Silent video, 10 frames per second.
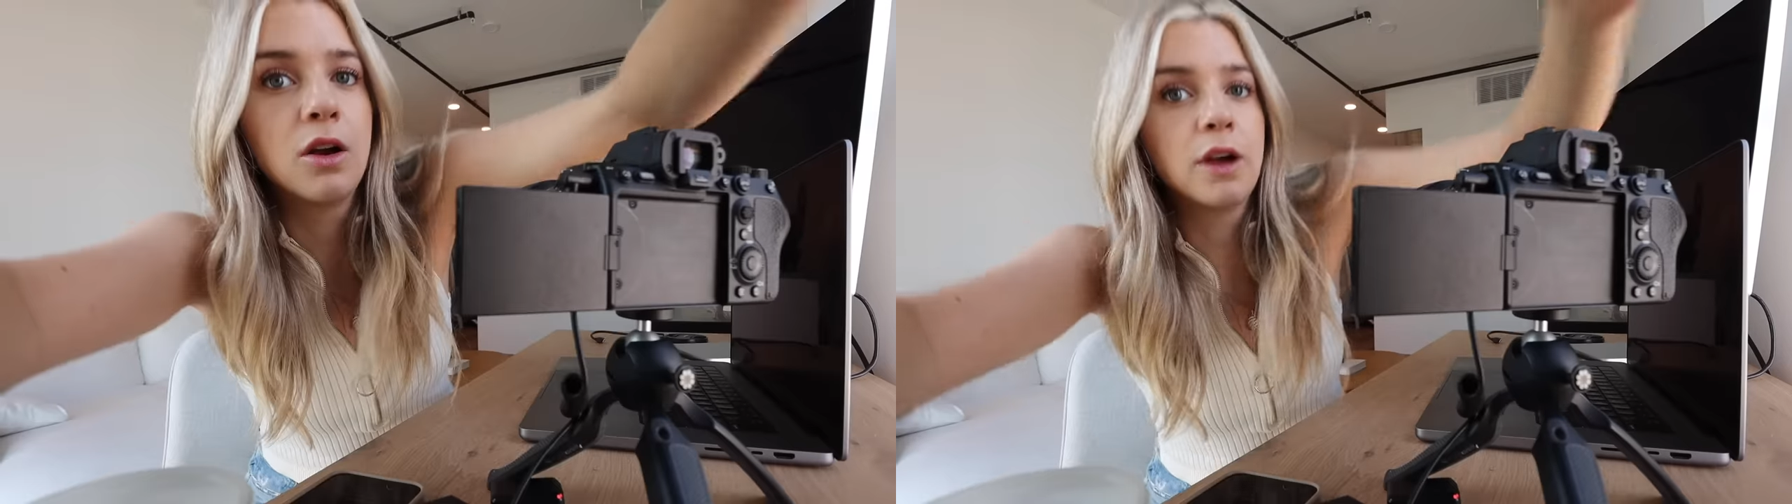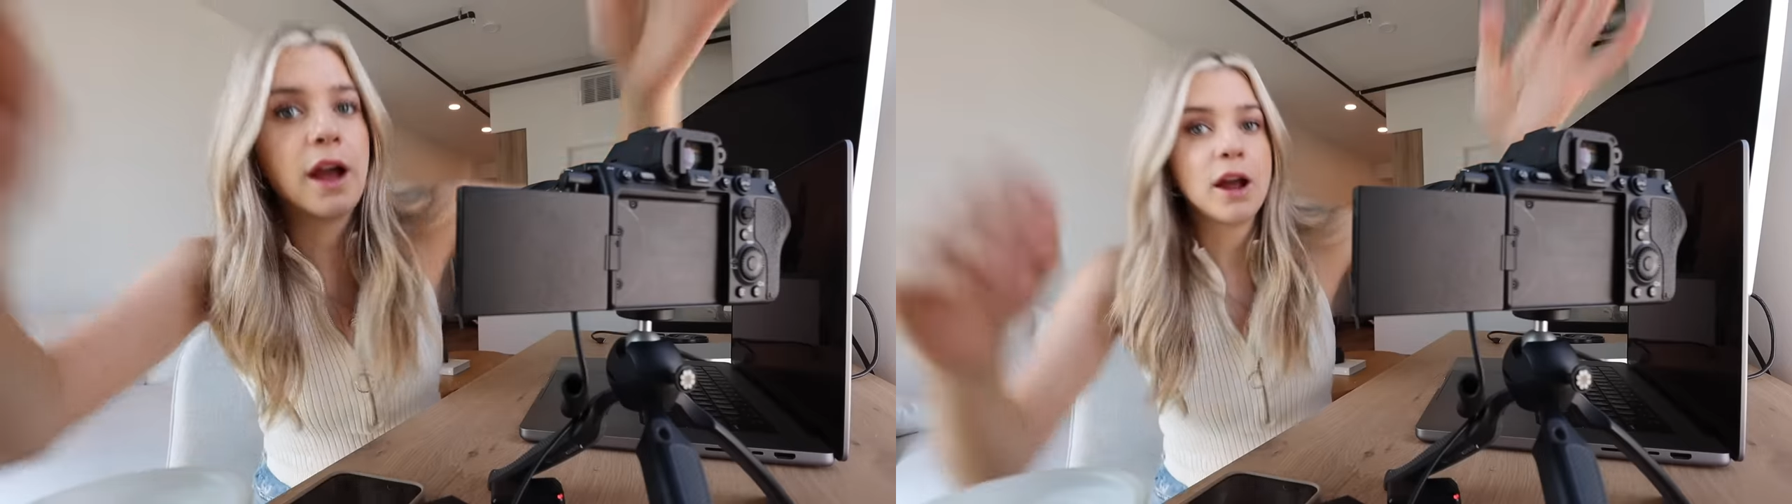
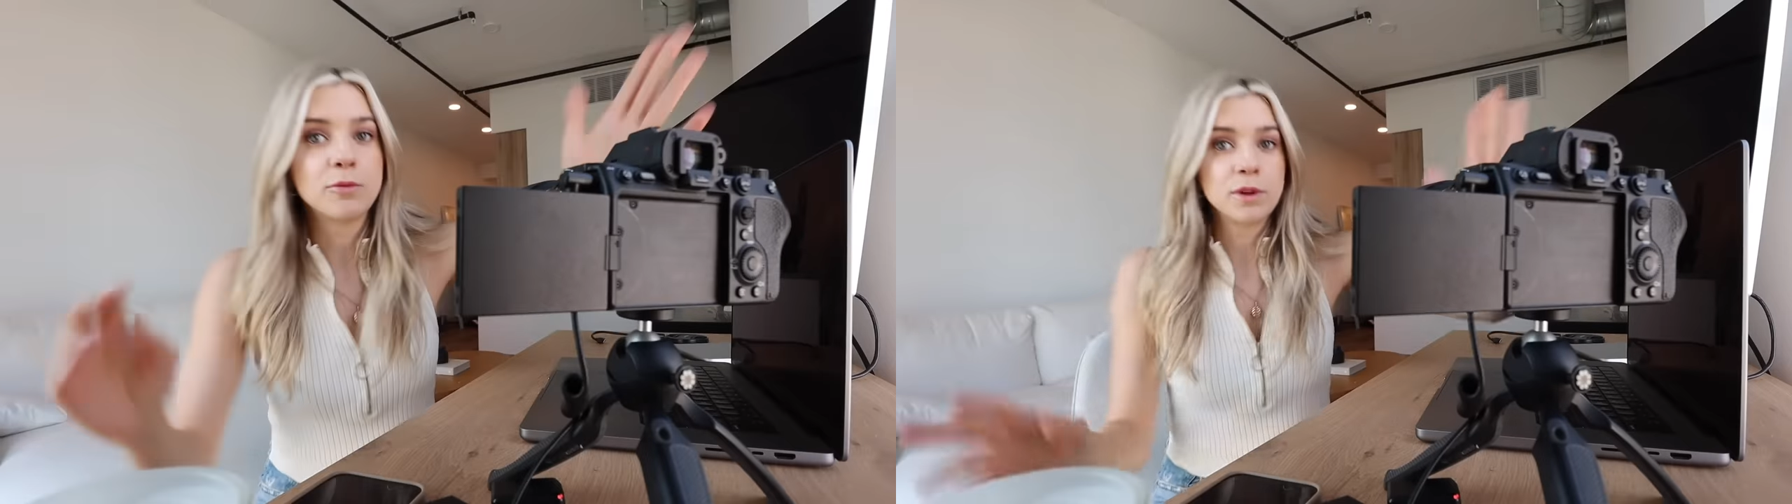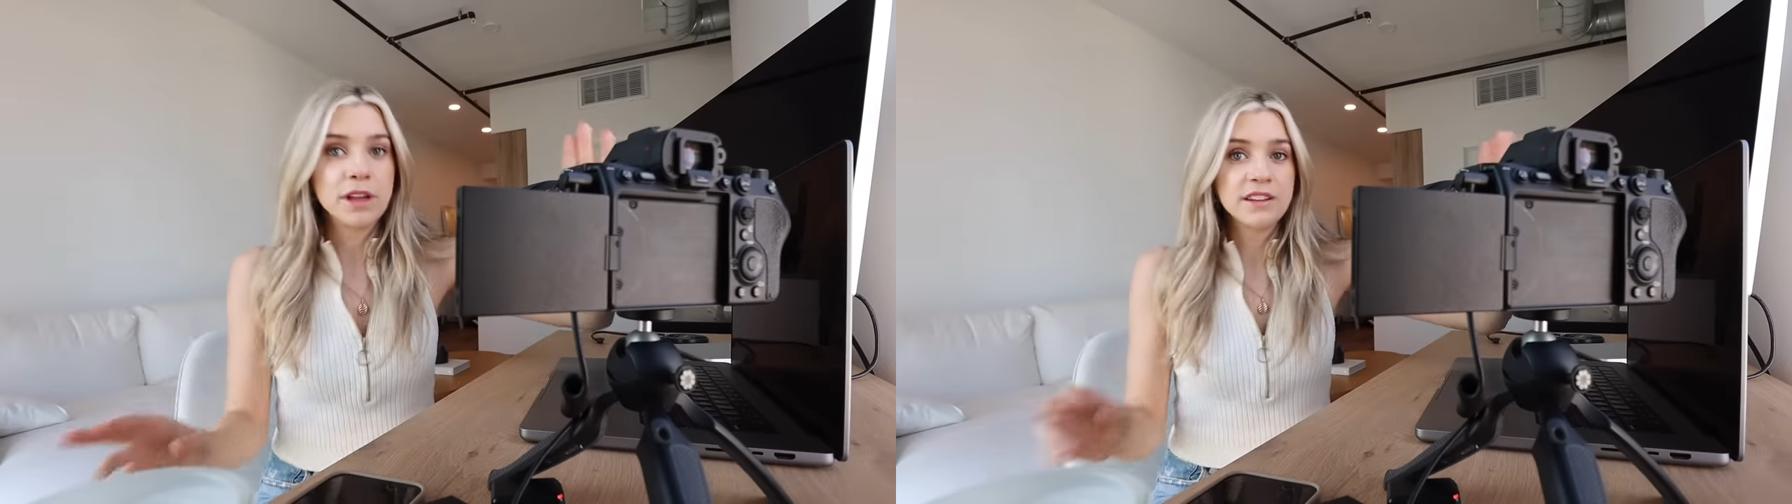Okay, I
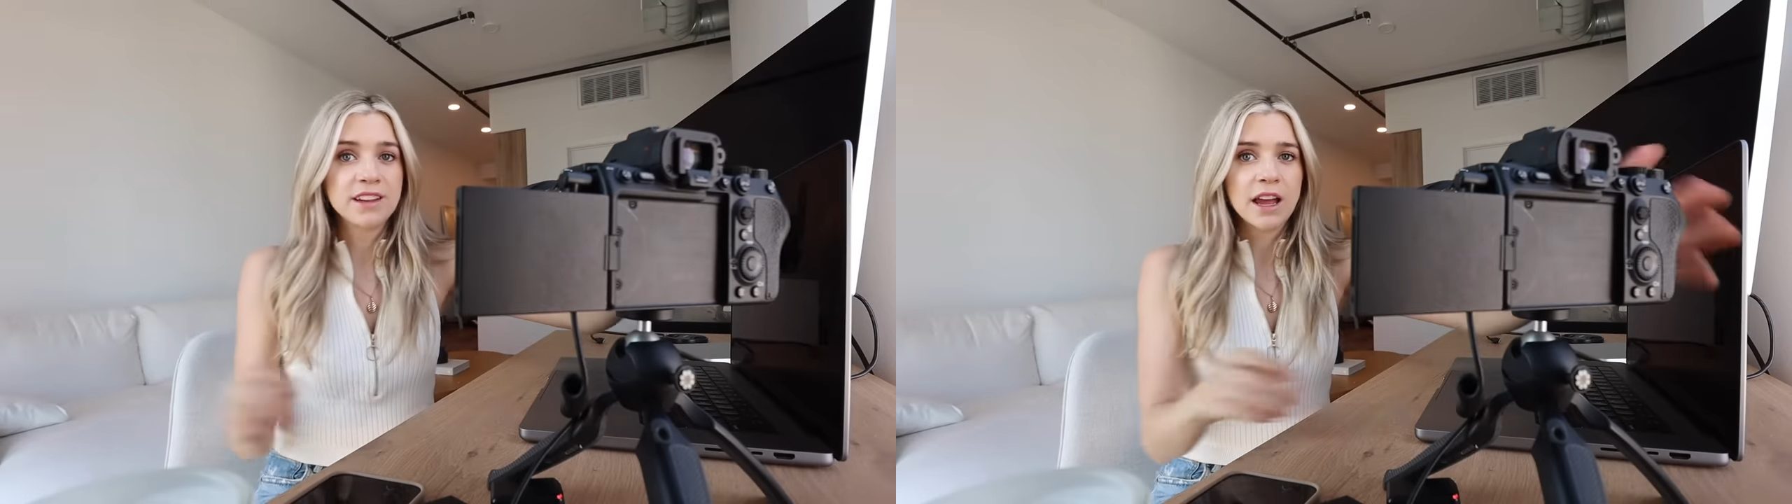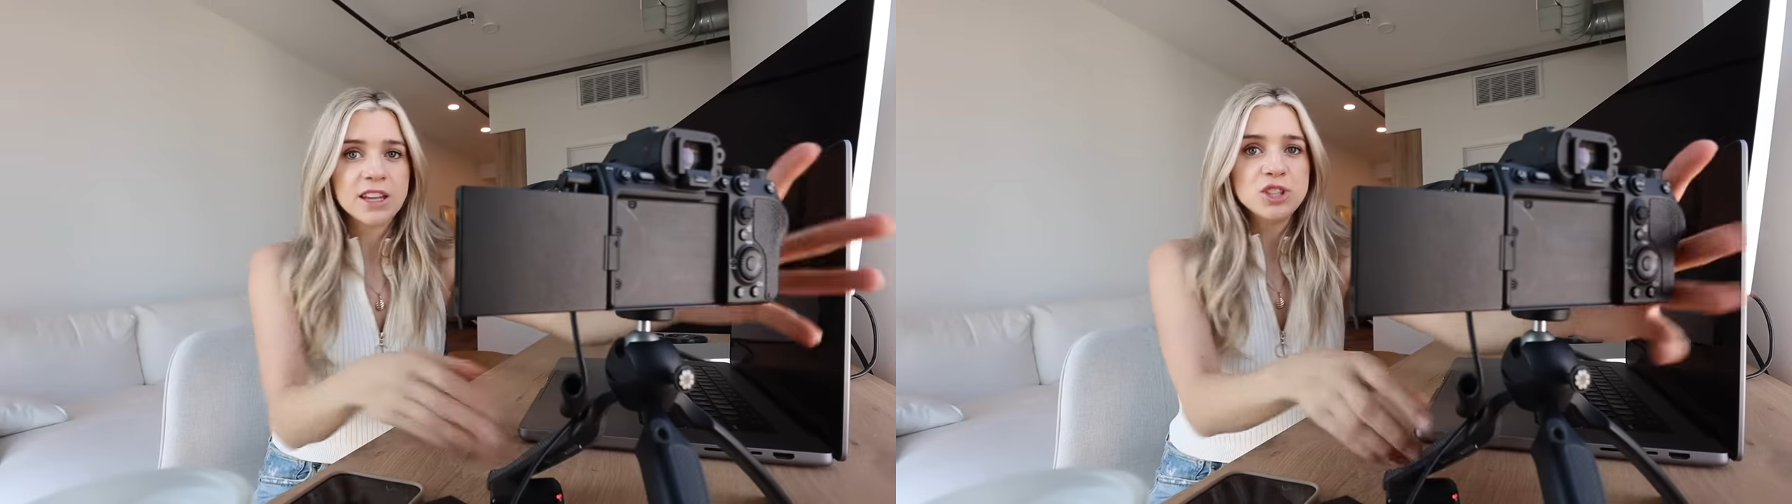realized
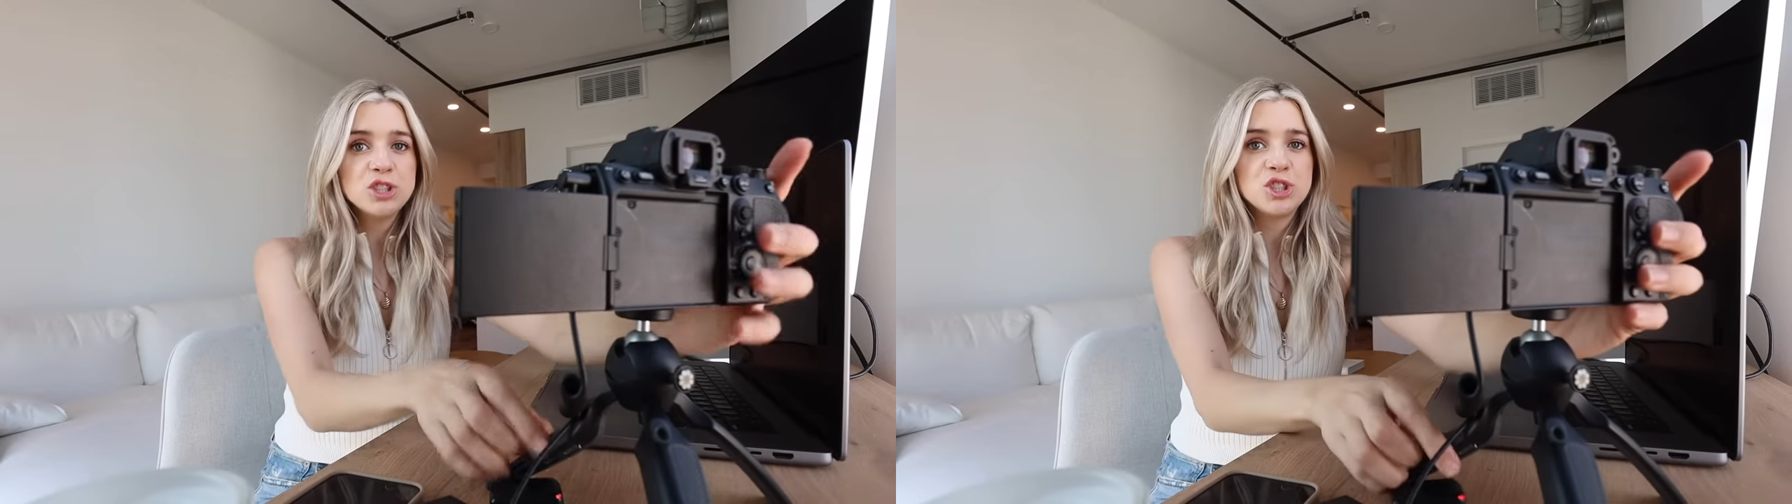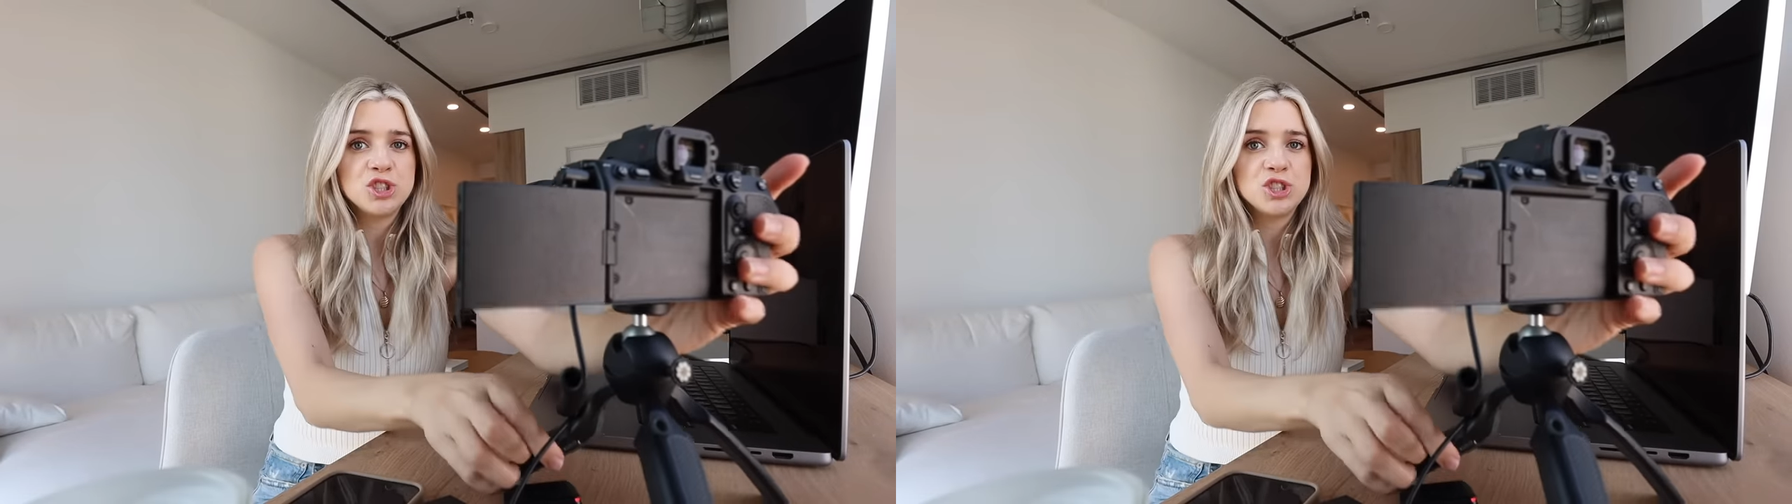I can just